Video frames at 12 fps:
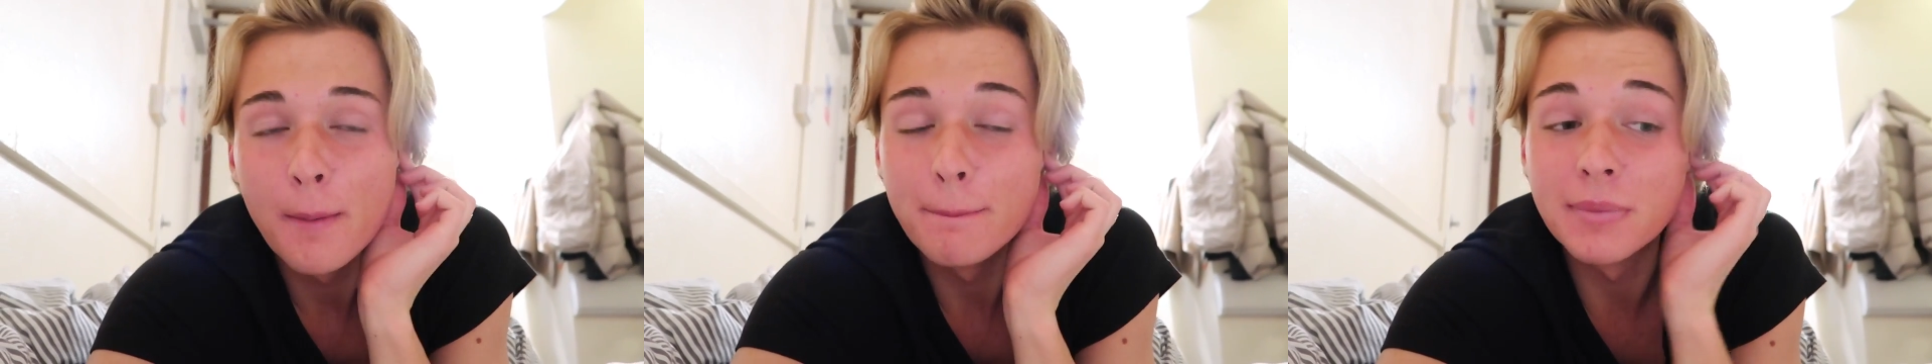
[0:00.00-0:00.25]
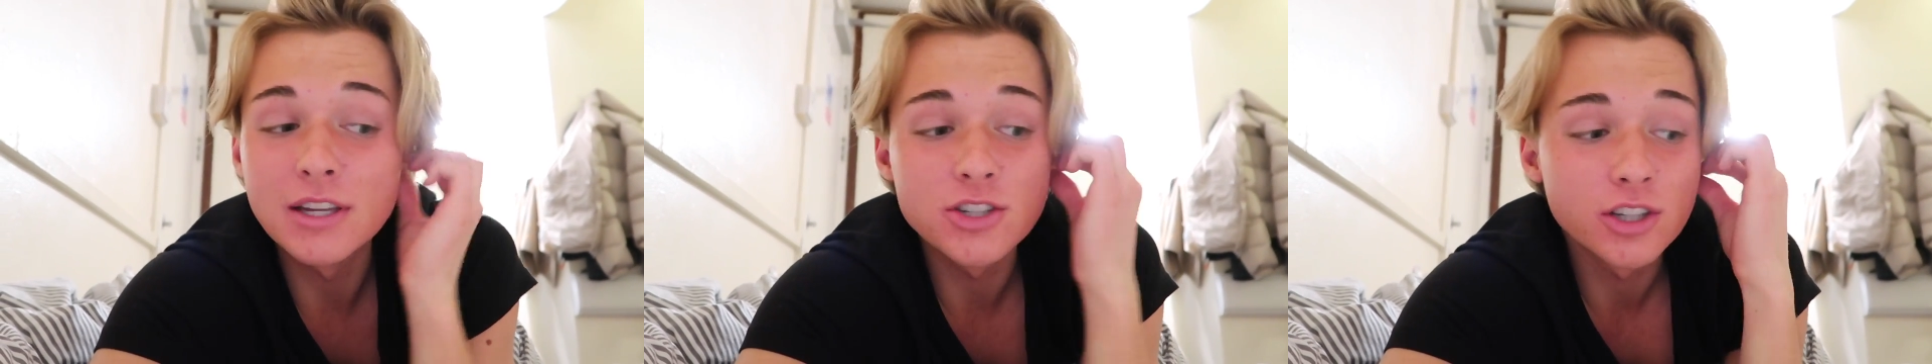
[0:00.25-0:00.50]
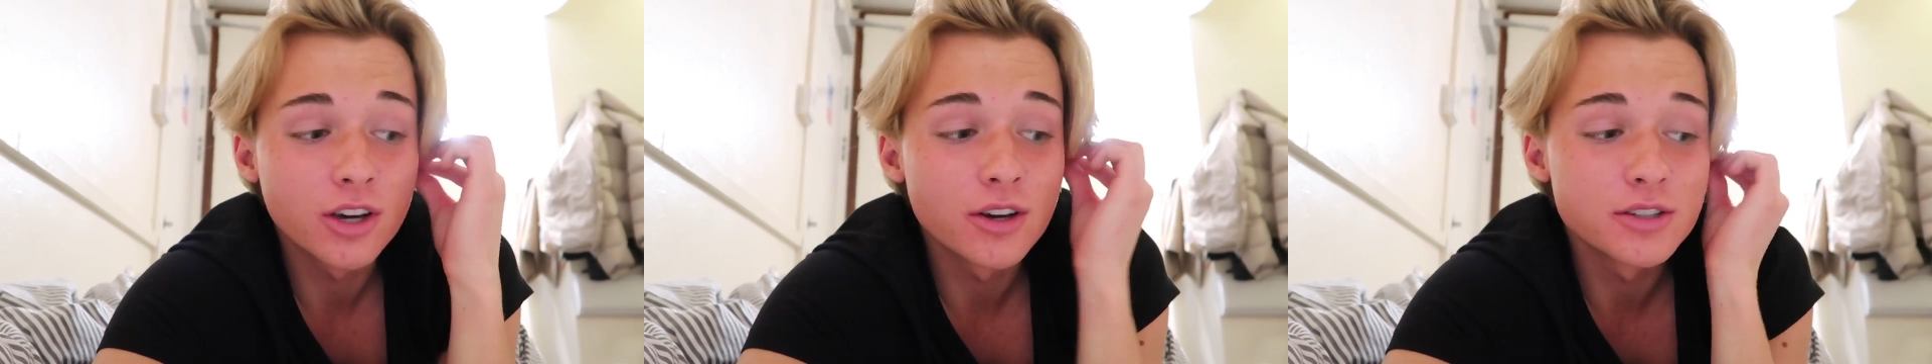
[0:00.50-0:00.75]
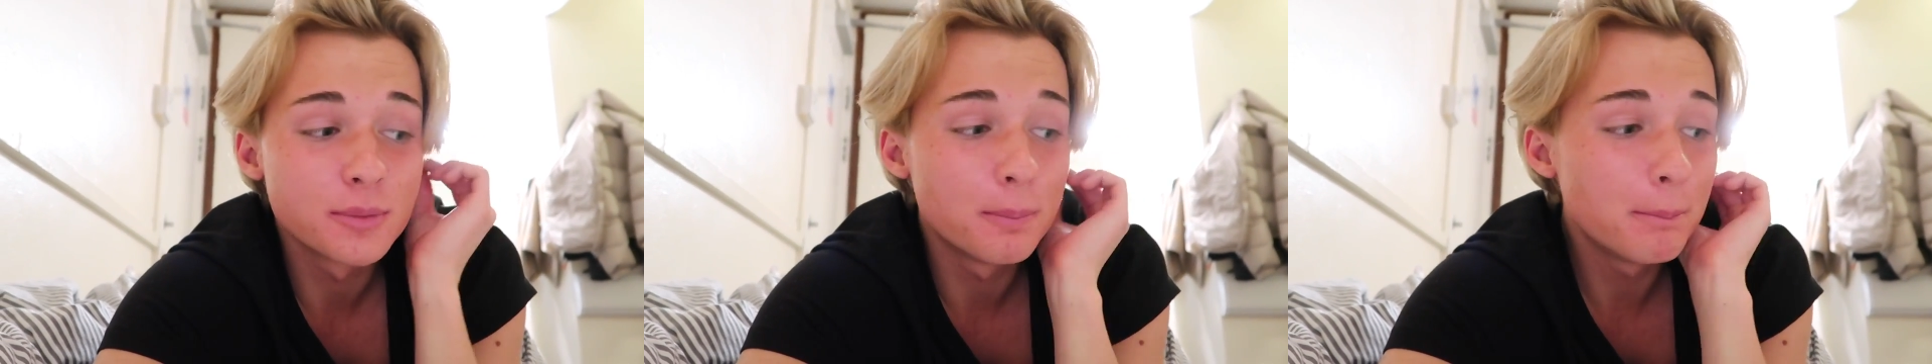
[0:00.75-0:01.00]
me to go
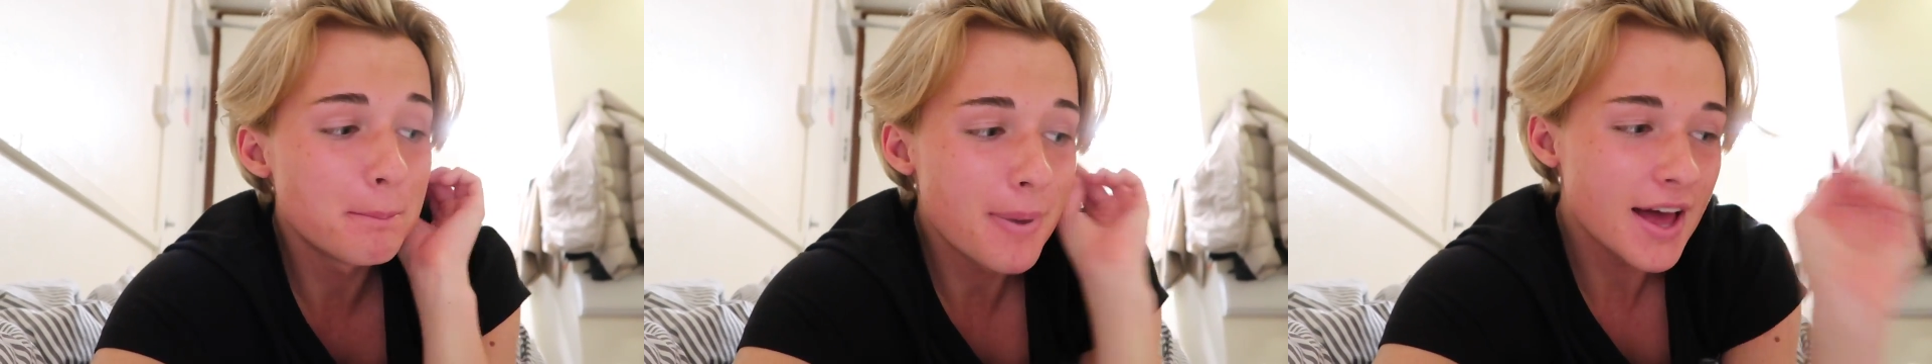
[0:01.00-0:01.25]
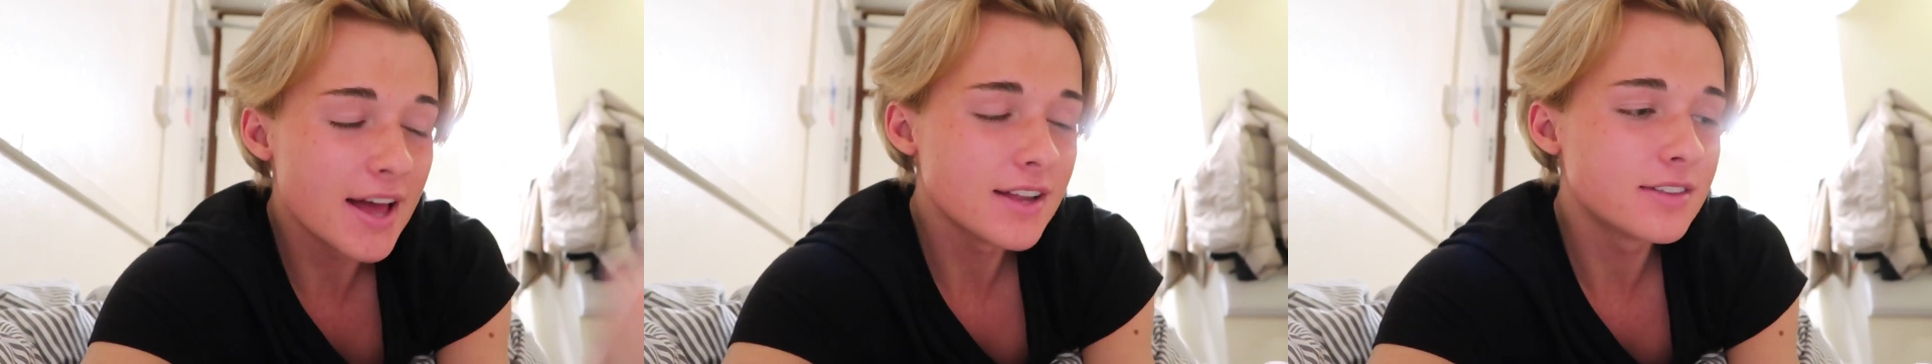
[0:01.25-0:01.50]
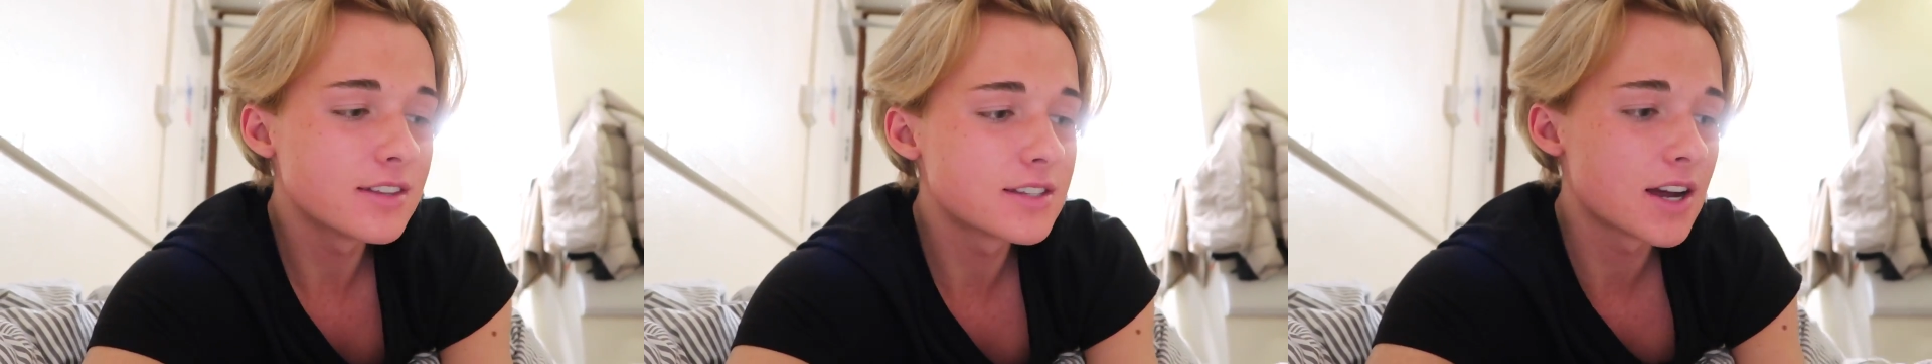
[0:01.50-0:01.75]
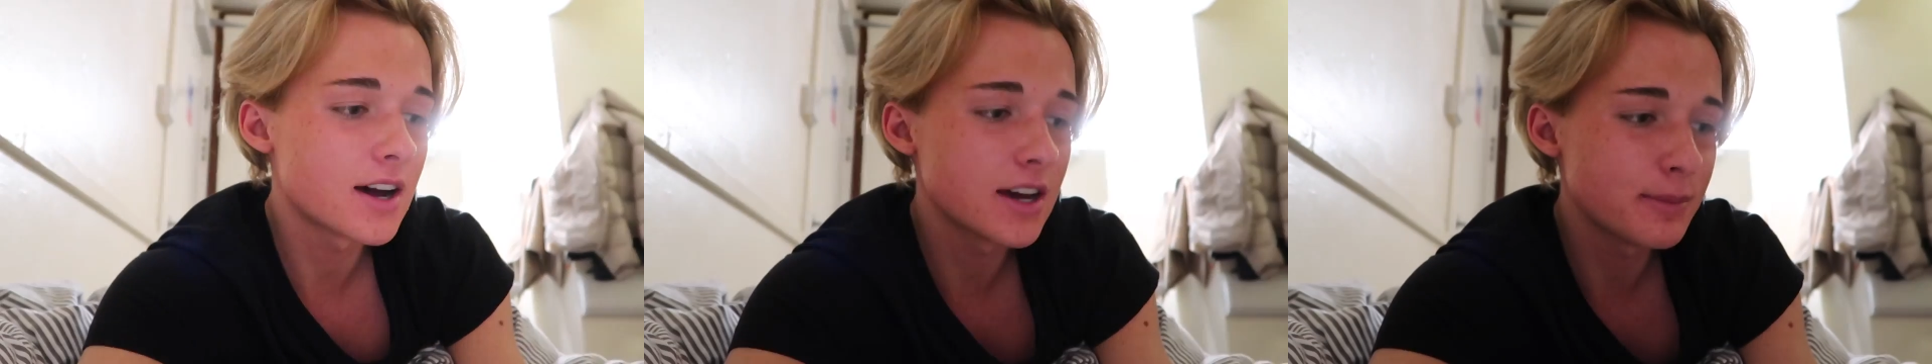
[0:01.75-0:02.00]
to bed. The
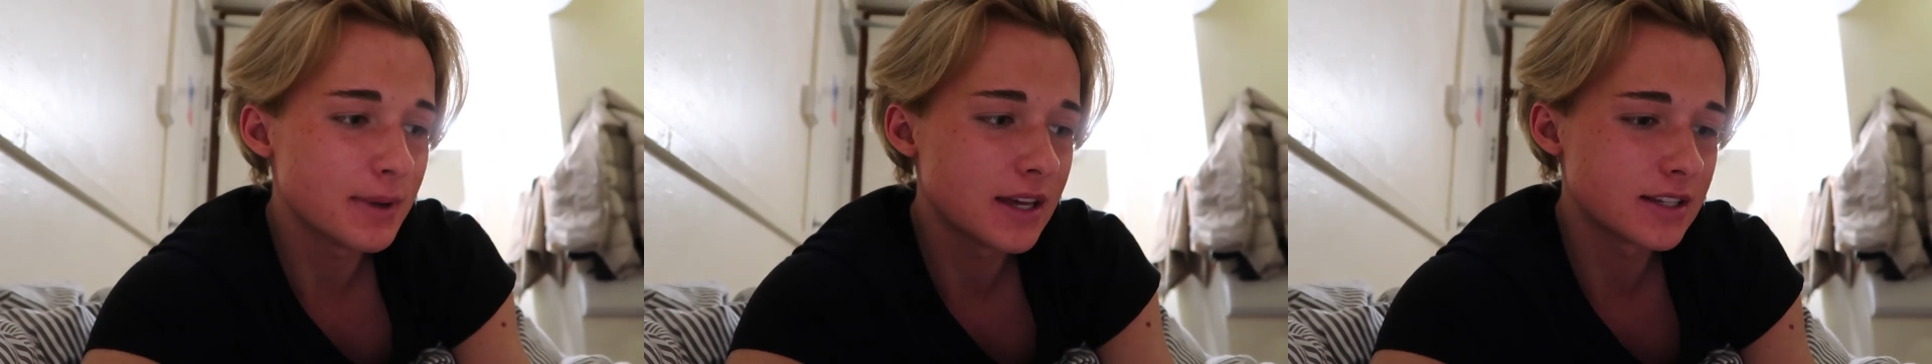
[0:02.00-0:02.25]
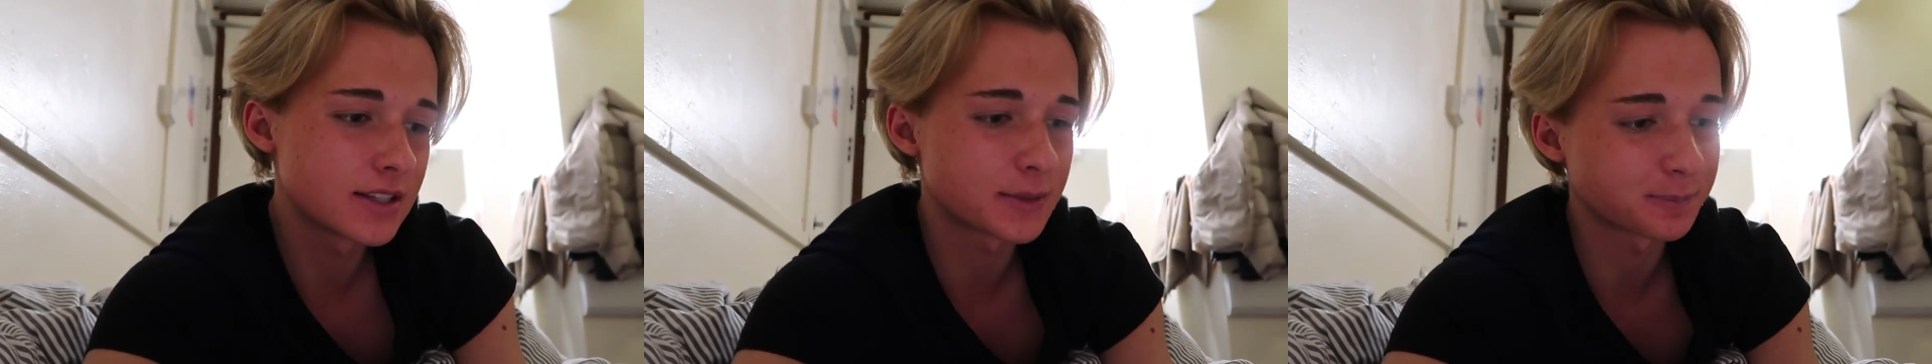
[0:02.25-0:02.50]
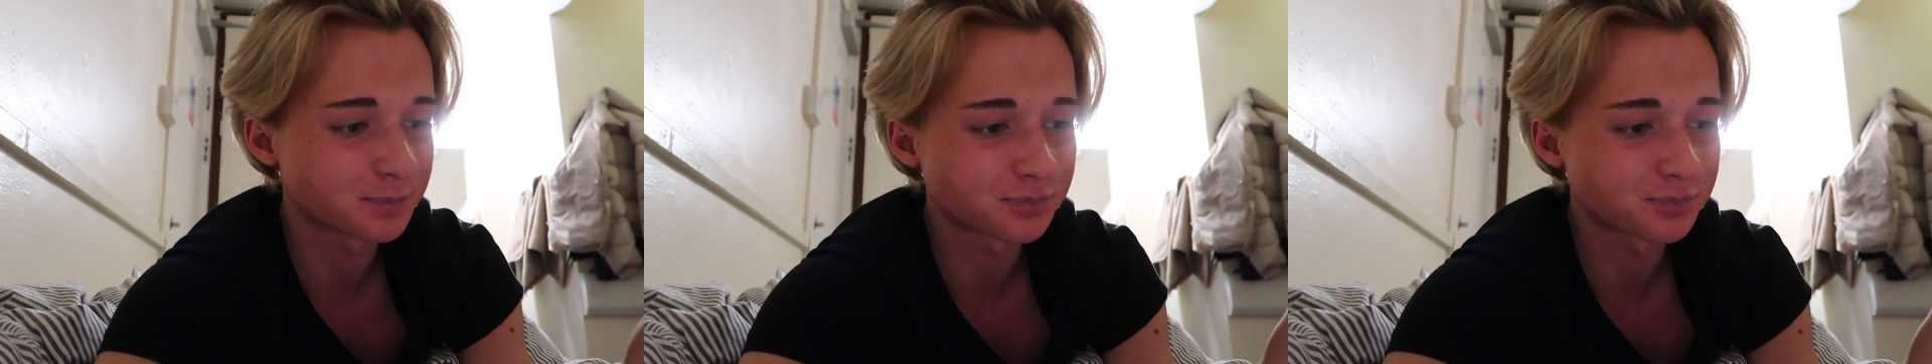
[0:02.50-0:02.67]
time is